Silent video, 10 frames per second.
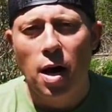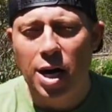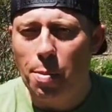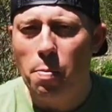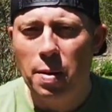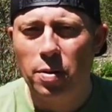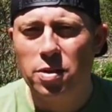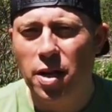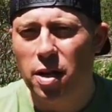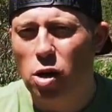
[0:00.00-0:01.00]
A couple people
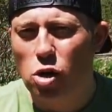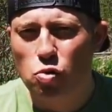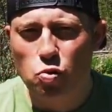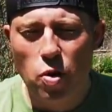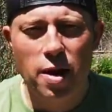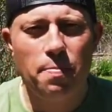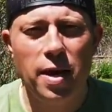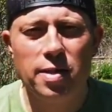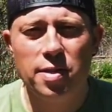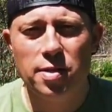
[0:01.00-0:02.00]
did great
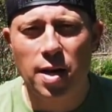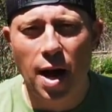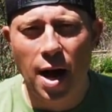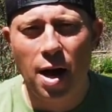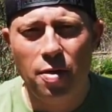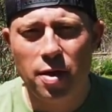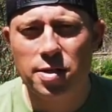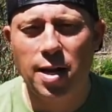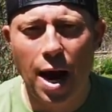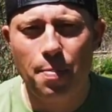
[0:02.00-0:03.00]
pieces on
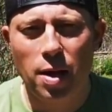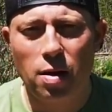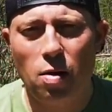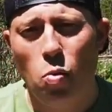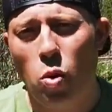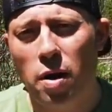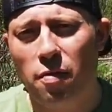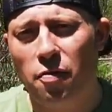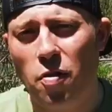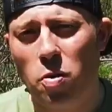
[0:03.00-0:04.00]
this topic. One
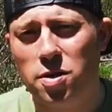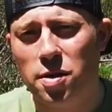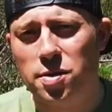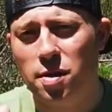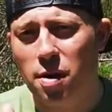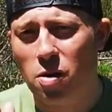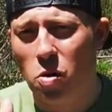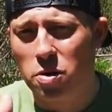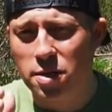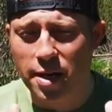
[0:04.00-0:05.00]
of the folks is, of
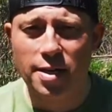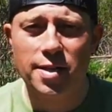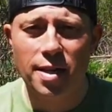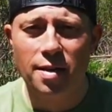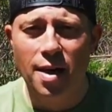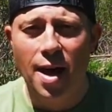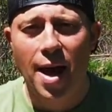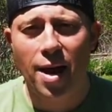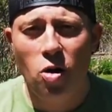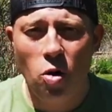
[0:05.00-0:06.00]
course, Dixie
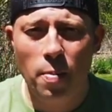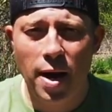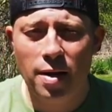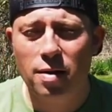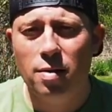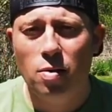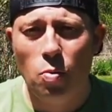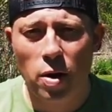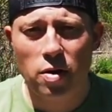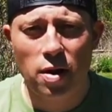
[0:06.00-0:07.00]
at Homemade
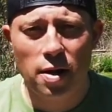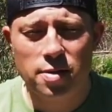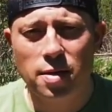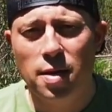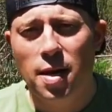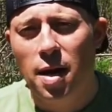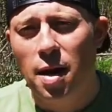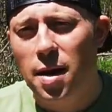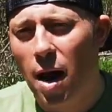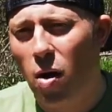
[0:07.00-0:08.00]
Wanderlust.
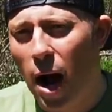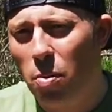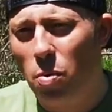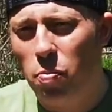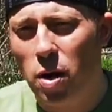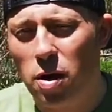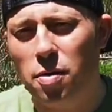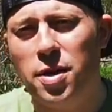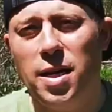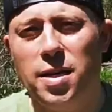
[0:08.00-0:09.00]
Now, I will put
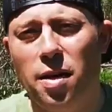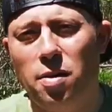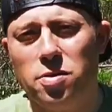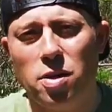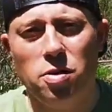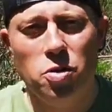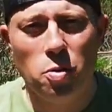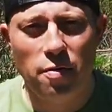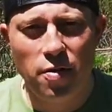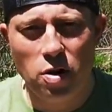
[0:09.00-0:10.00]
the details to
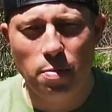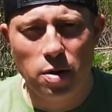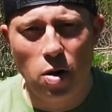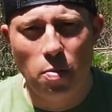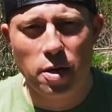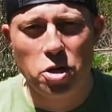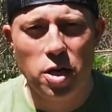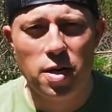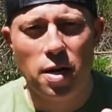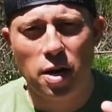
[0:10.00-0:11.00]
her video below, but
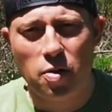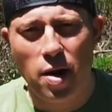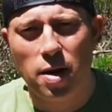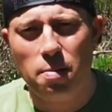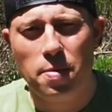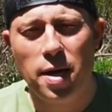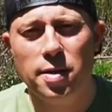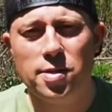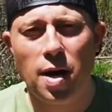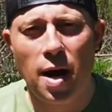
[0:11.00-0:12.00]
she did a great
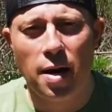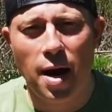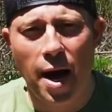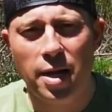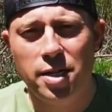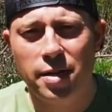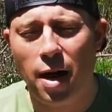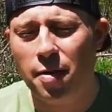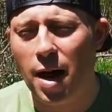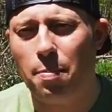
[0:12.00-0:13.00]
piece on hygiene
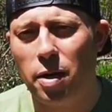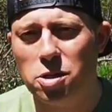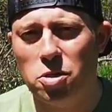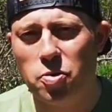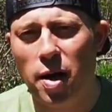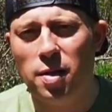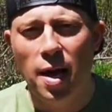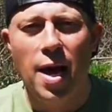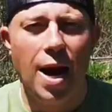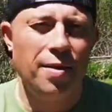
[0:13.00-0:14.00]
on the Appalachian Trail,
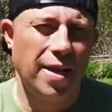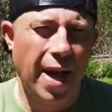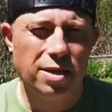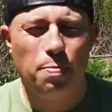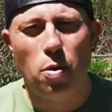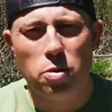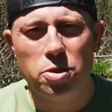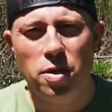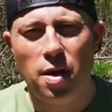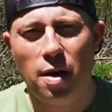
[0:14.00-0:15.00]
and the last
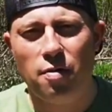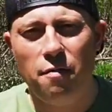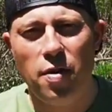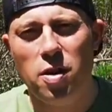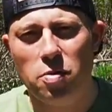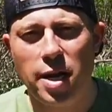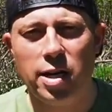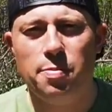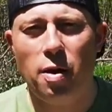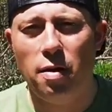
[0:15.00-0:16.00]
portion of her video
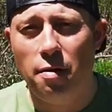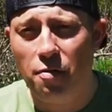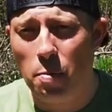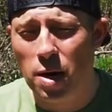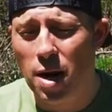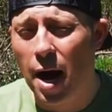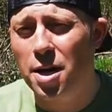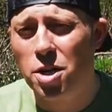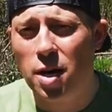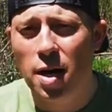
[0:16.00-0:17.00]
talks about feminine
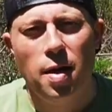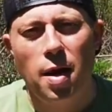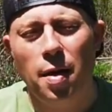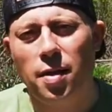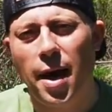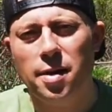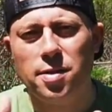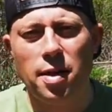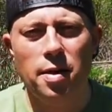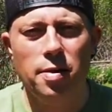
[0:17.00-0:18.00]
hygiene. And the
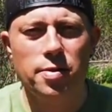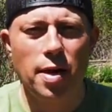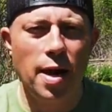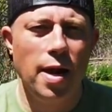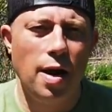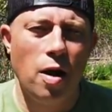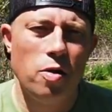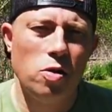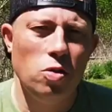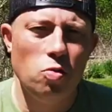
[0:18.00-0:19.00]
last is an
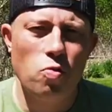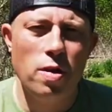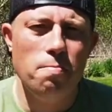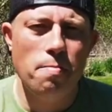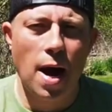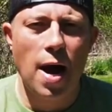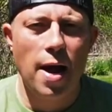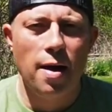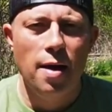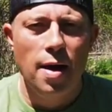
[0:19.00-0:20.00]
article written
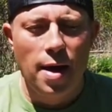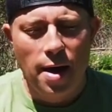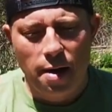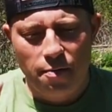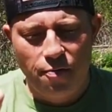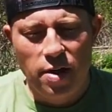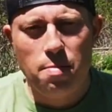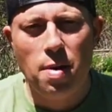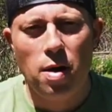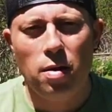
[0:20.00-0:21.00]
by a
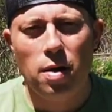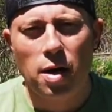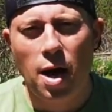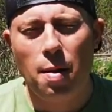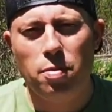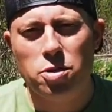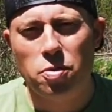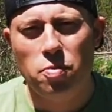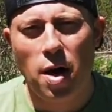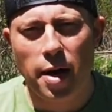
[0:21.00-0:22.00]
female accomplished
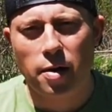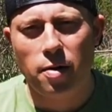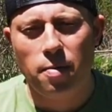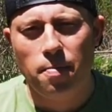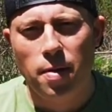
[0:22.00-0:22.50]
thru-hiker,